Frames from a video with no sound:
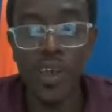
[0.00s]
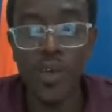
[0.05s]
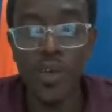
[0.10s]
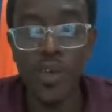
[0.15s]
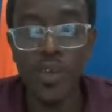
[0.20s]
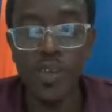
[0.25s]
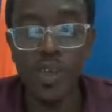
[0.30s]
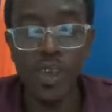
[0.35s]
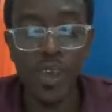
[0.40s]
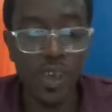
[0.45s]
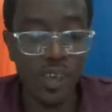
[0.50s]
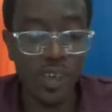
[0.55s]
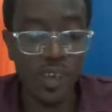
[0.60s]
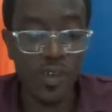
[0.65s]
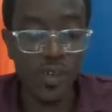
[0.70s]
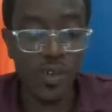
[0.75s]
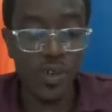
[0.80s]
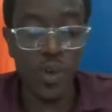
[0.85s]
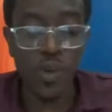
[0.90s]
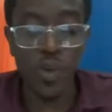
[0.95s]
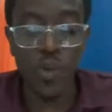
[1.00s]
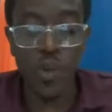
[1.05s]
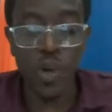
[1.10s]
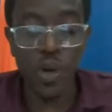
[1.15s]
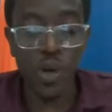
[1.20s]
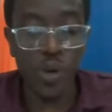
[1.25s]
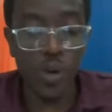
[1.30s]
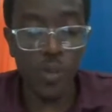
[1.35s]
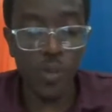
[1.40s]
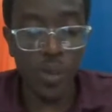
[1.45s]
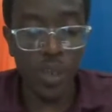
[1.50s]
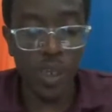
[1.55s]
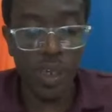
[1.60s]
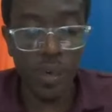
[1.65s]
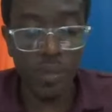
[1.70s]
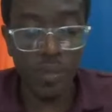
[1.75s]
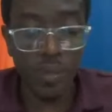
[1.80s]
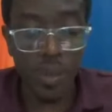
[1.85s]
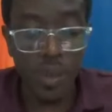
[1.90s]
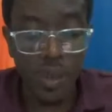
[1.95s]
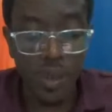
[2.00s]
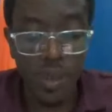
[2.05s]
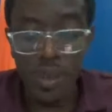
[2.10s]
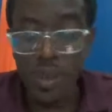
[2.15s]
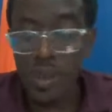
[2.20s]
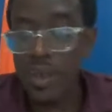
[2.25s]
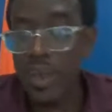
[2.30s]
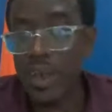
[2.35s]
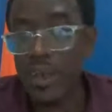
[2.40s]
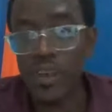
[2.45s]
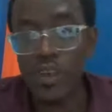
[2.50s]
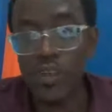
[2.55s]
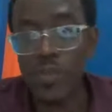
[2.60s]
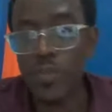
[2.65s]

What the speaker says: and they were saying that there's no World Cup game that